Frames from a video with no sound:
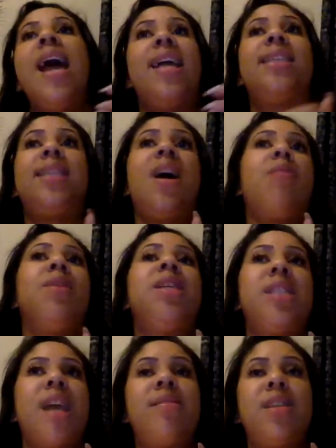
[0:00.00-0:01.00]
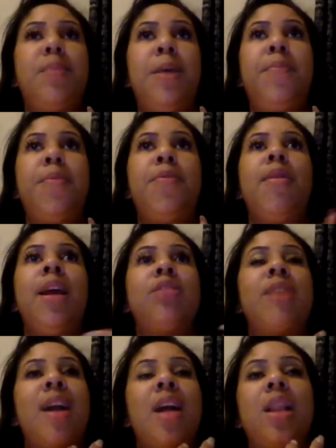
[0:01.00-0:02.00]
and start reaching out to people and
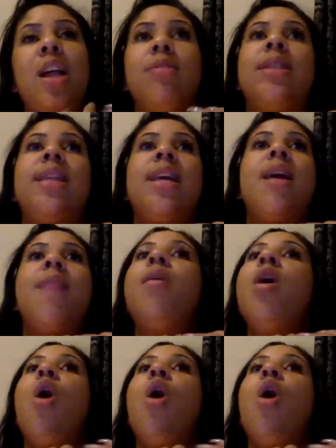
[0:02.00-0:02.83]
trying to close them